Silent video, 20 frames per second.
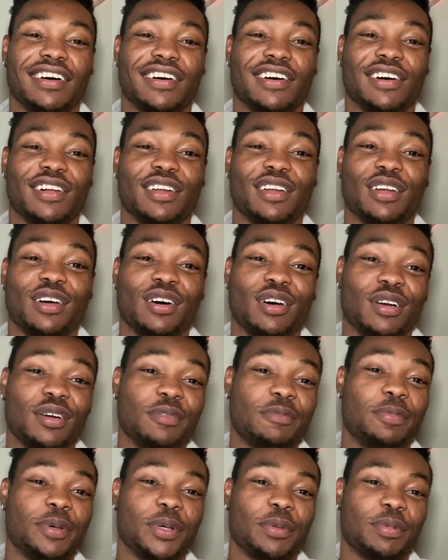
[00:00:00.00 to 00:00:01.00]
a lot
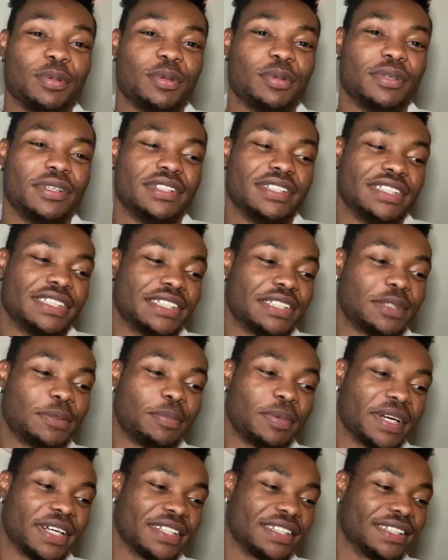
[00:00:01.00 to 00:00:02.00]
of people weren't
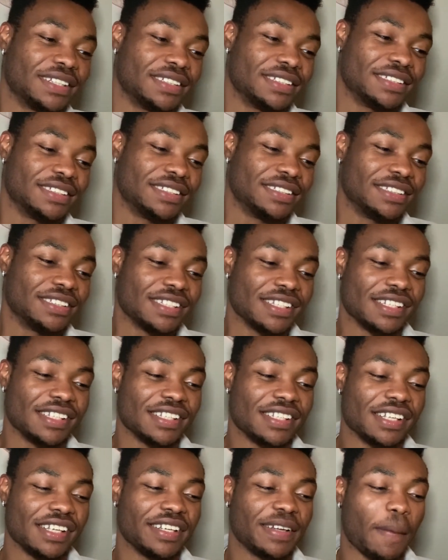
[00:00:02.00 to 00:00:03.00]
expecting.
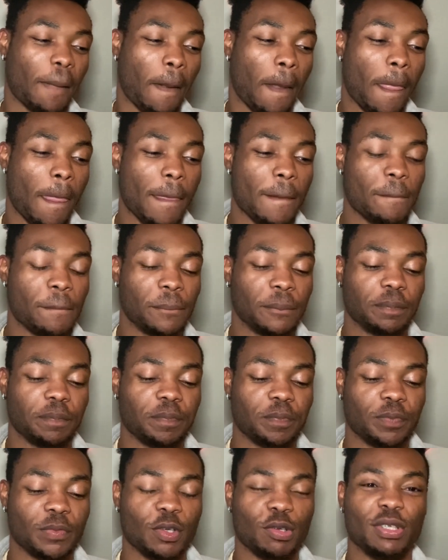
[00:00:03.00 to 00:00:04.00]
Like
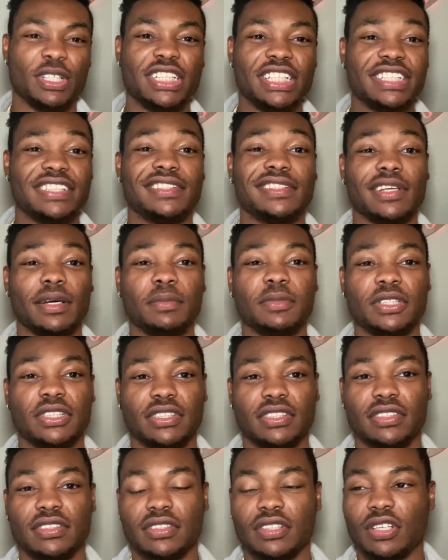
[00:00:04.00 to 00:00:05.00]
we did
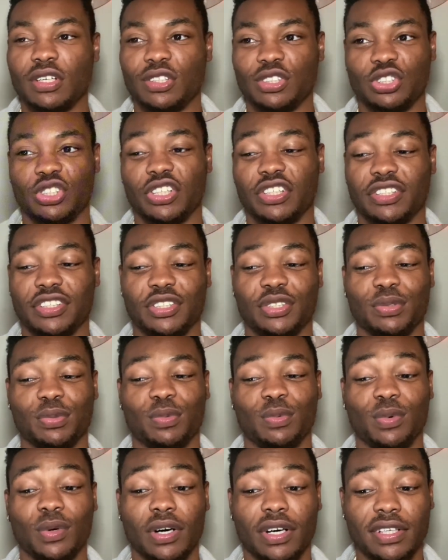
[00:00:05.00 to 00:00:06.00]
something contrary to
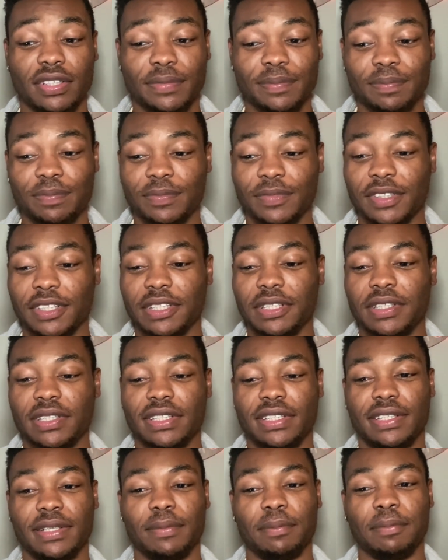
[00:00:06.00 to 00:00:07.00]
what
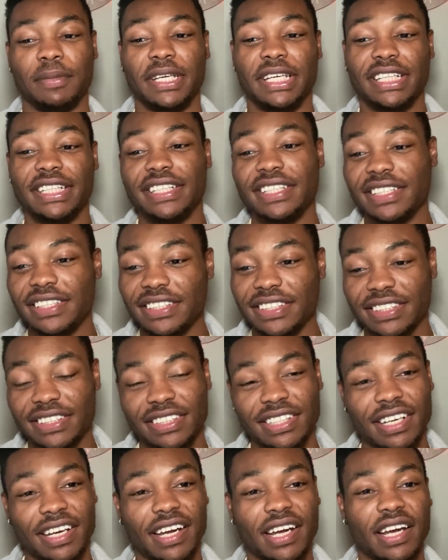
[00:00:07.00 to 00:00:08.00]
the
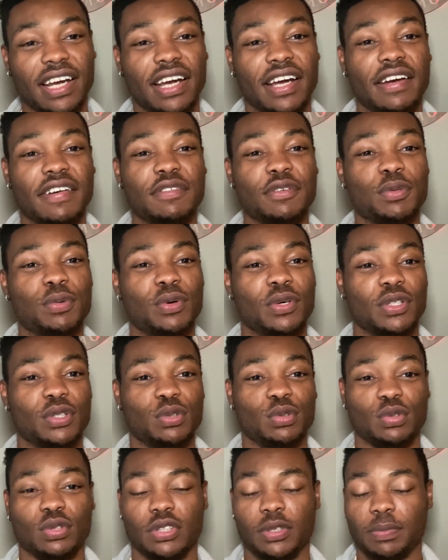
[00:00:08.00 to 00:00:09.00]
media, everyone
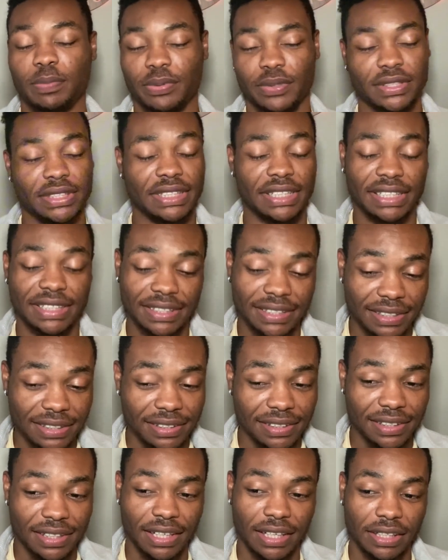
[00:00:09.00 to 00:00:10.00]
who's predicted
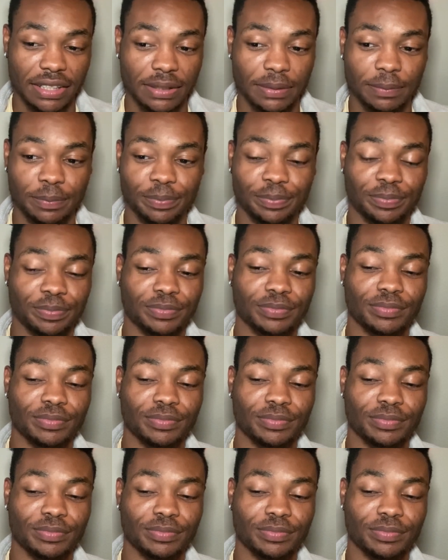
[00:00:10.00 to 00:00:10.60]
the game,